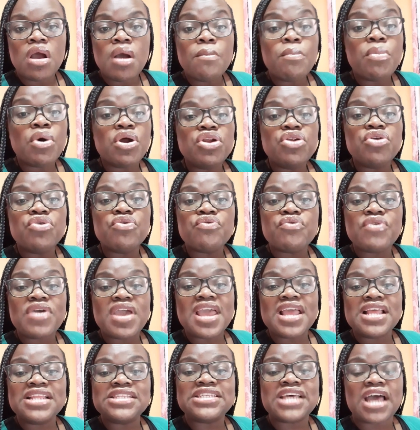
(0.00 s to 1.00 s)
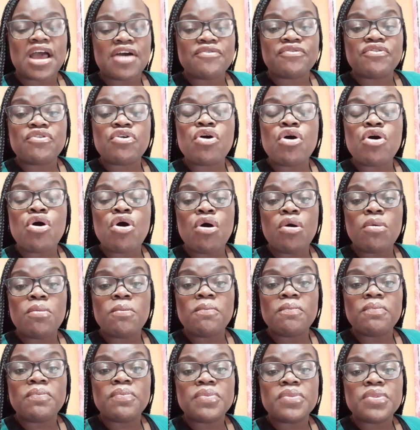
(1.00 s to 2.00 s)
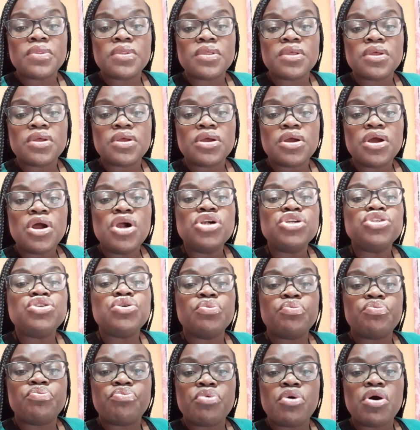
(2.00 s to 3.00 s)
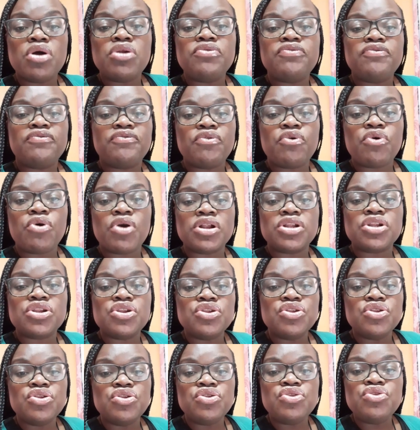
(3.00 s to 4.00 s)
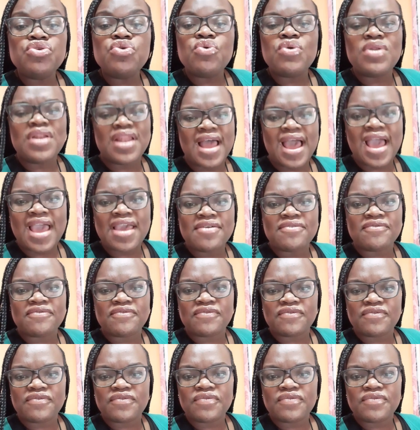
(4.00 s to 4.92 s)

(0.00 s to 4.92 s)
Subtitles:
But the rains have come to bud forth new life,